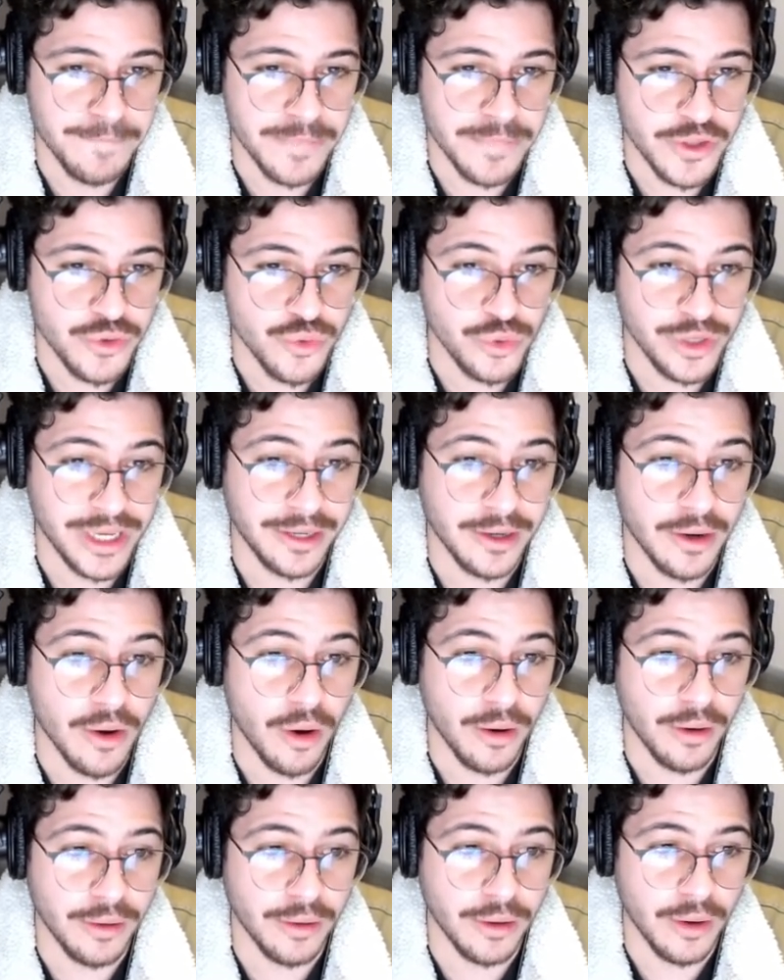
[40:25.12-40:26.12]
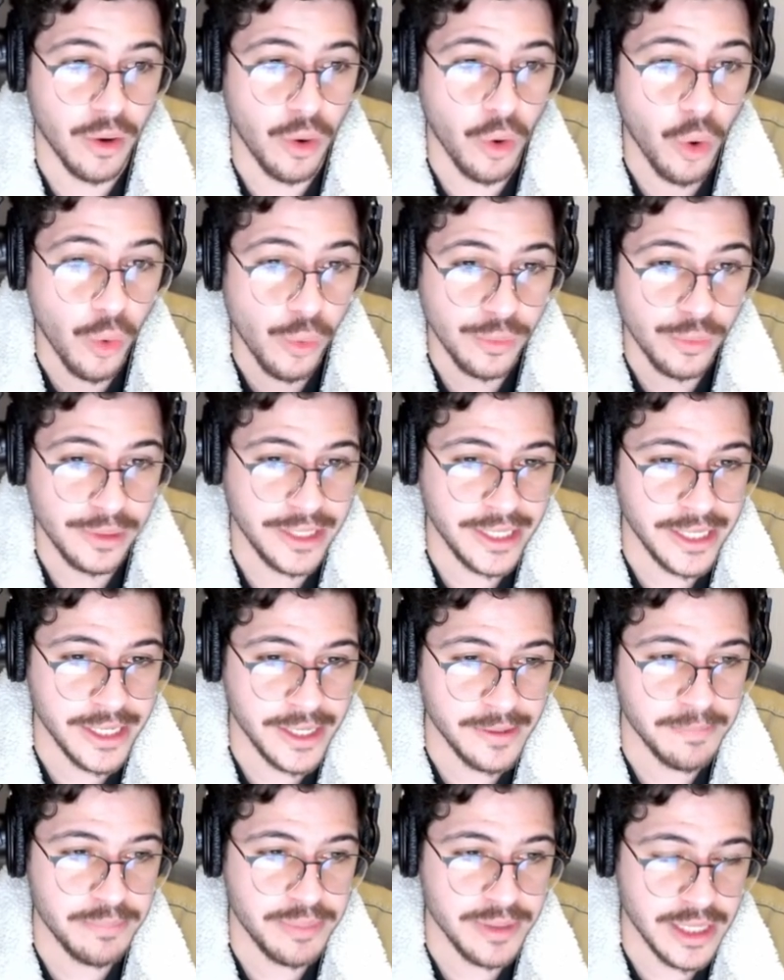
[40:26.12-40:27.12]
you can
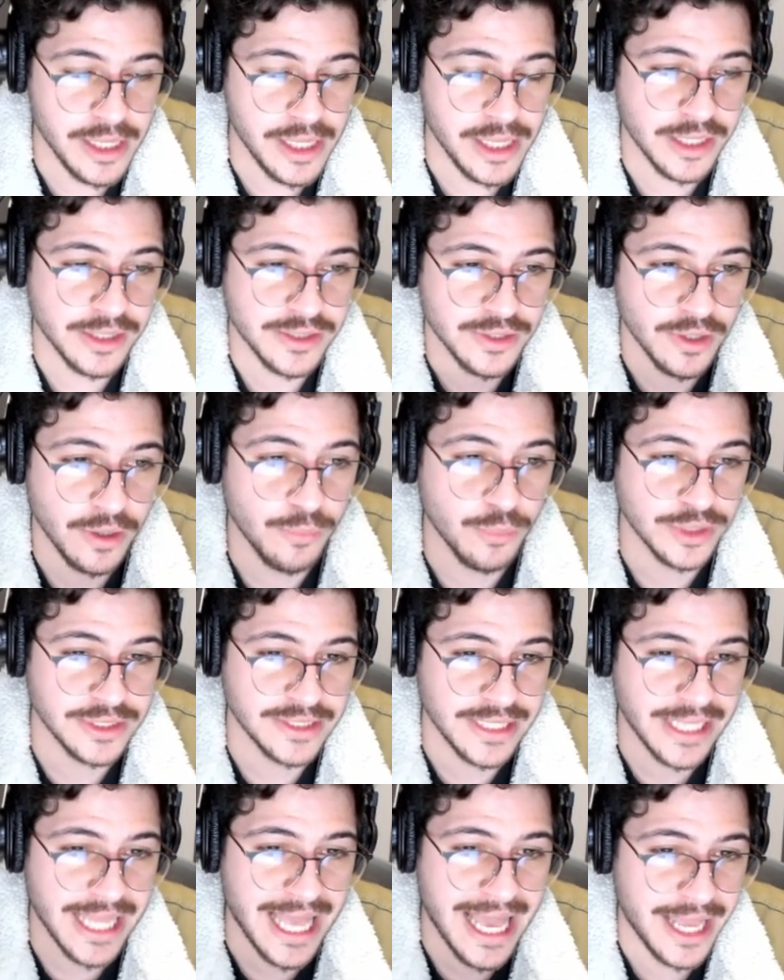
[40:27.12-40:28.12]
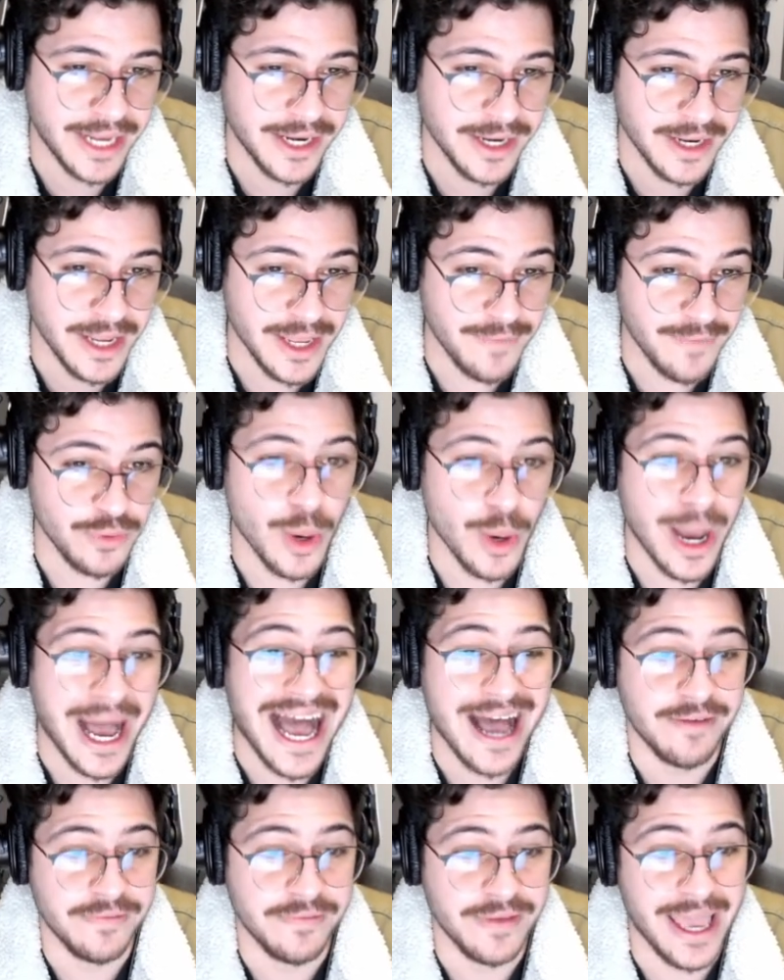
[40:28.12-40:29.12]
only be in someone's land if you
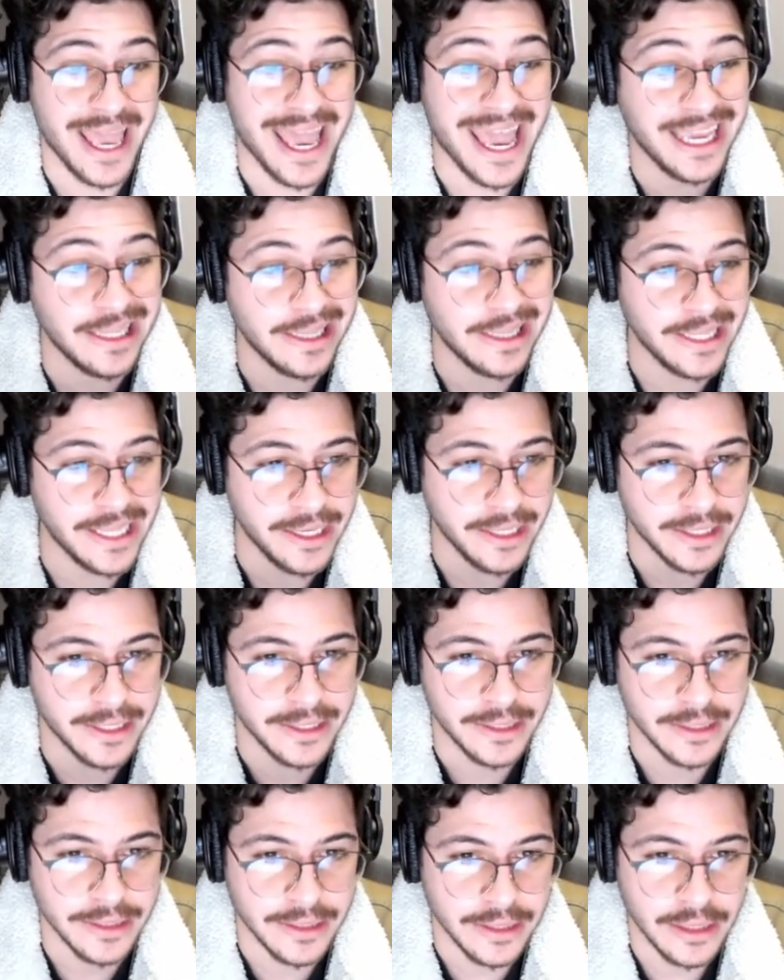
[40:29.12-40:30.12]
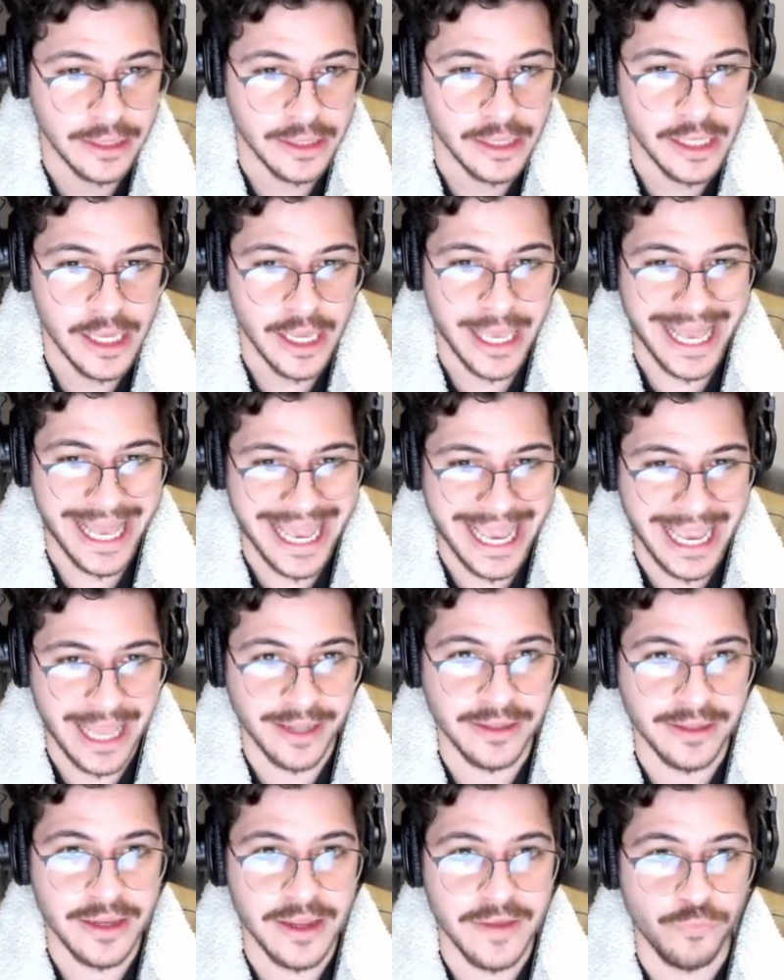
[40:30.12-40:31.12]
have a link.
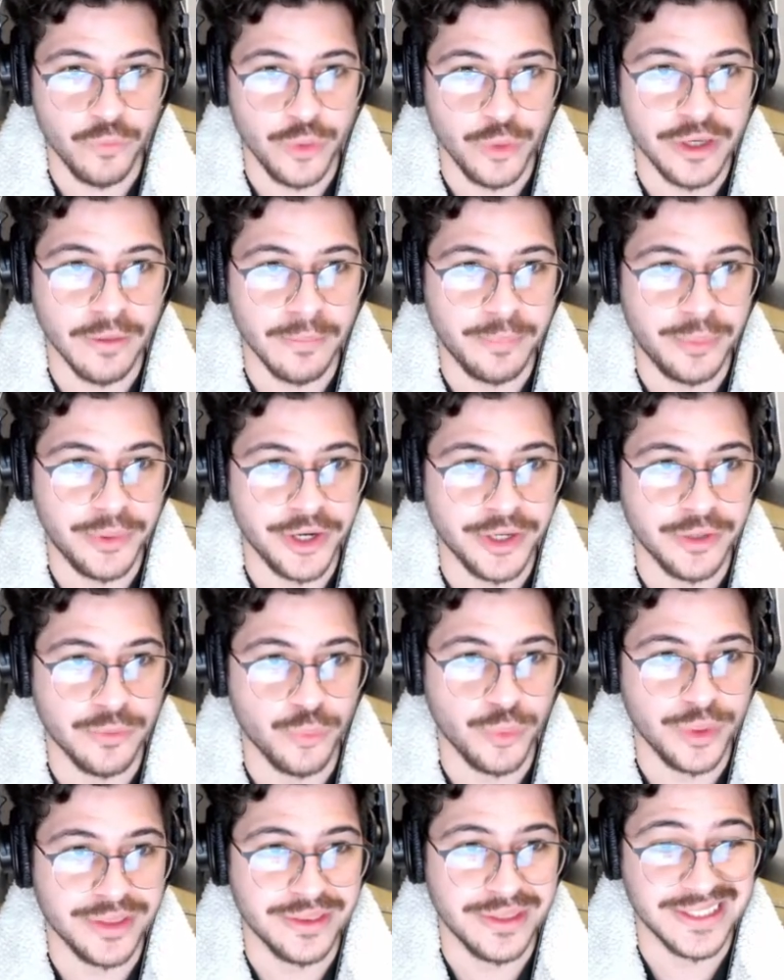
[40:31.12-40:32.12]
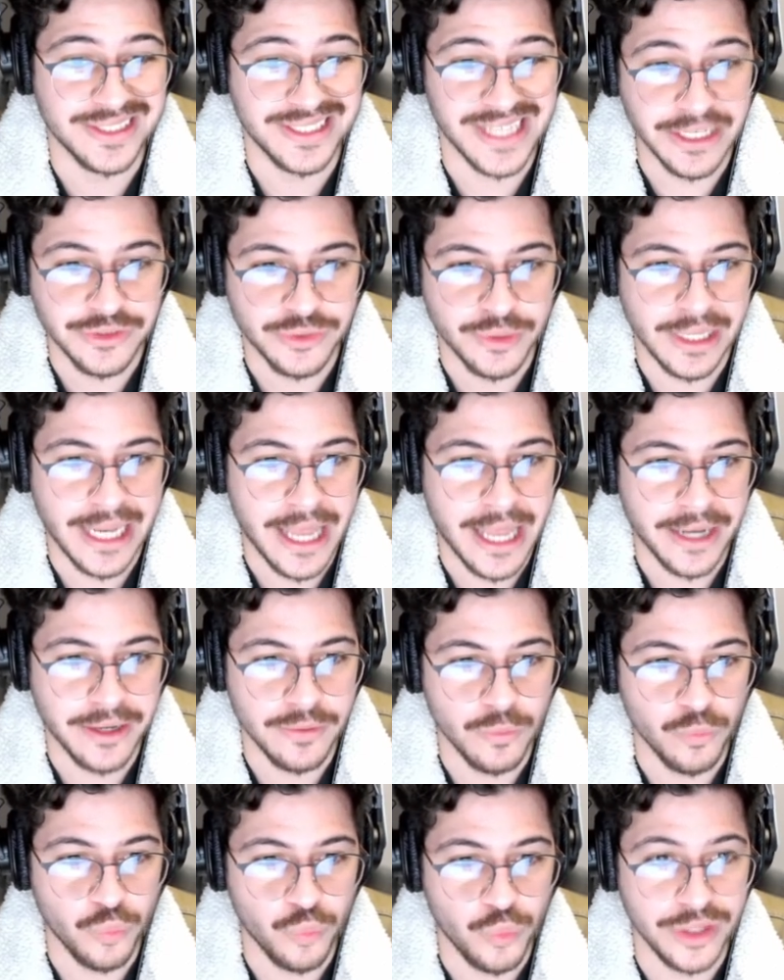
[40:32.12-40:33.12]
And if we compare it with
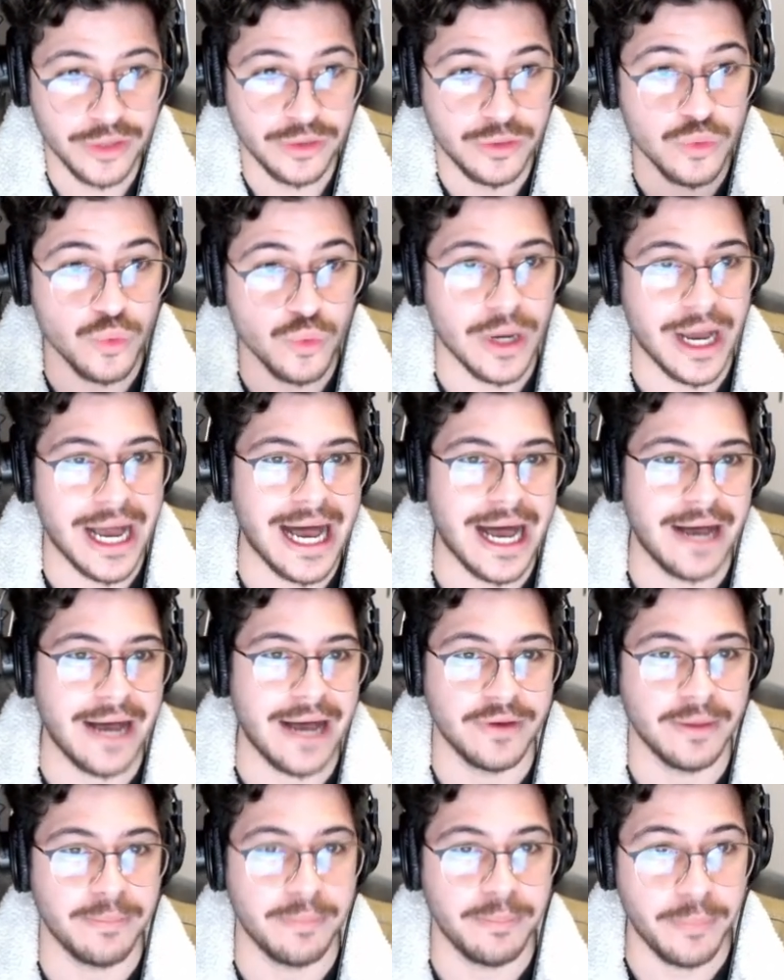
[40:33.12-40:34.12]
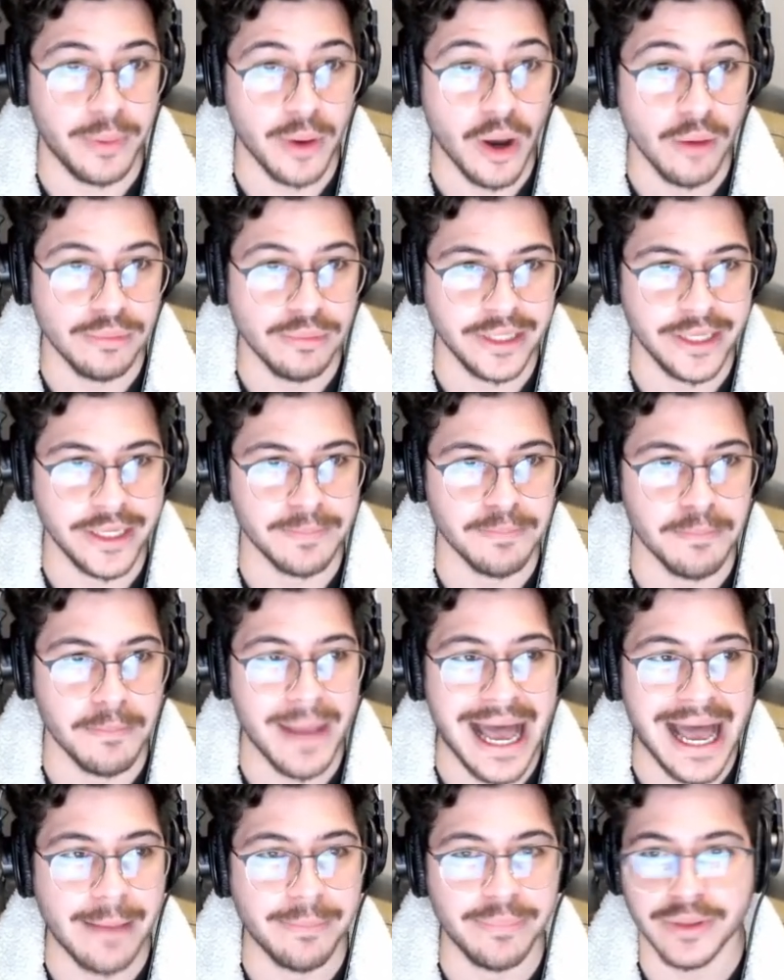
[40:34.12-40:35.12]
Decentraland, we do have a public
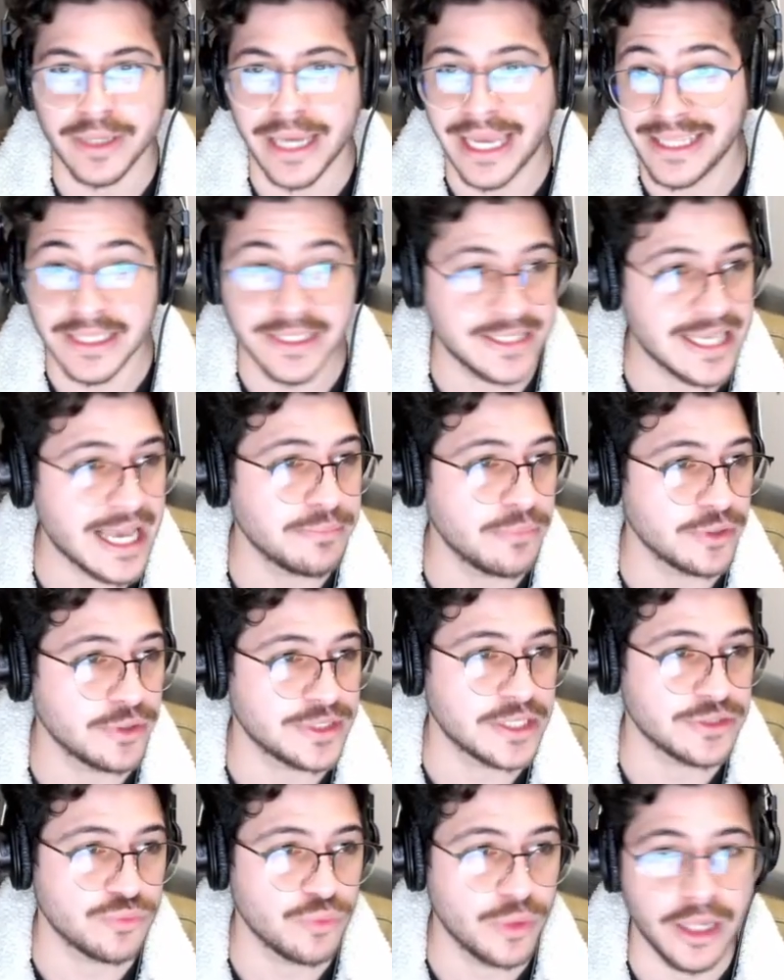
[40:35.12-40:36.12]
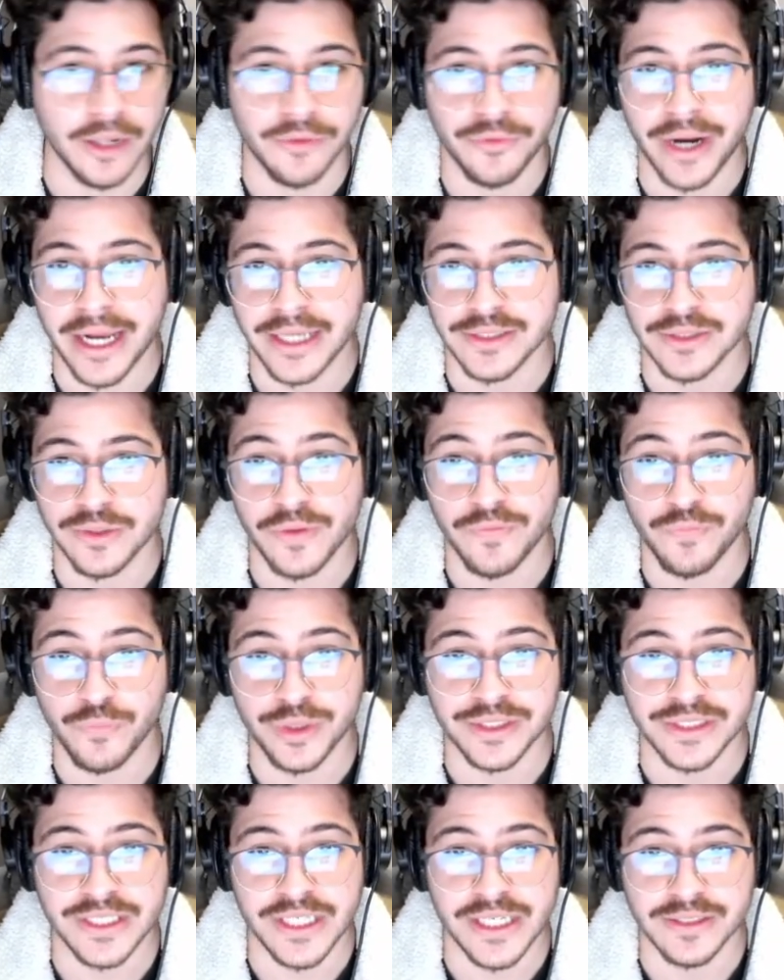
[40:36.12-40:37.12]
map, and then Sandbox as well, right? So if
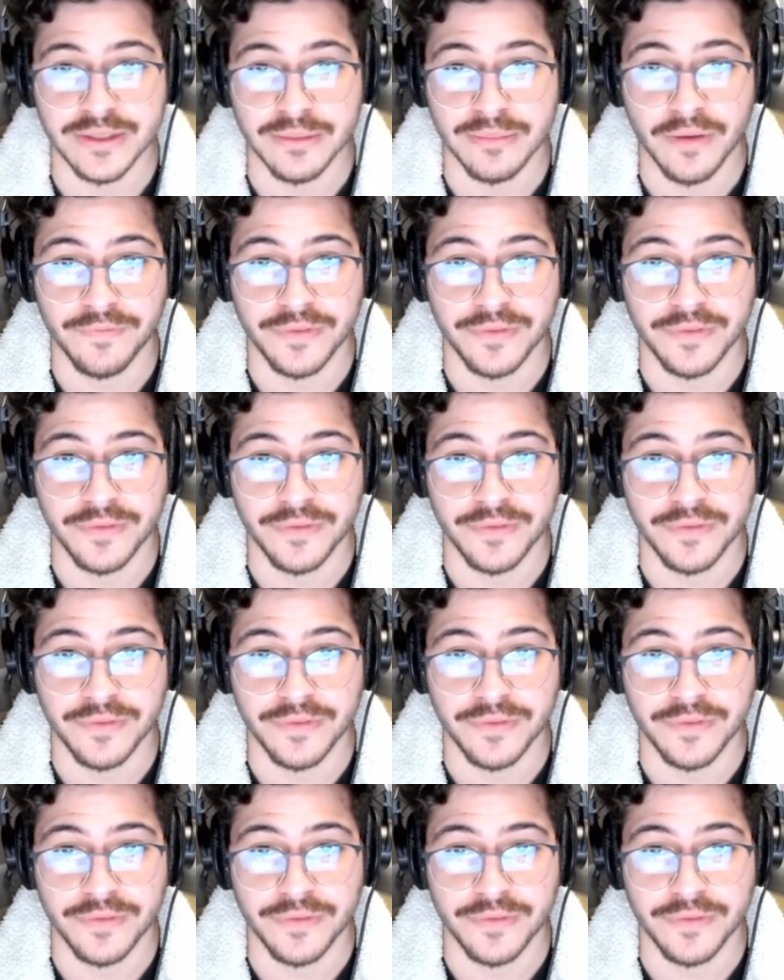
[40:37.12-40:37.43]
we see some of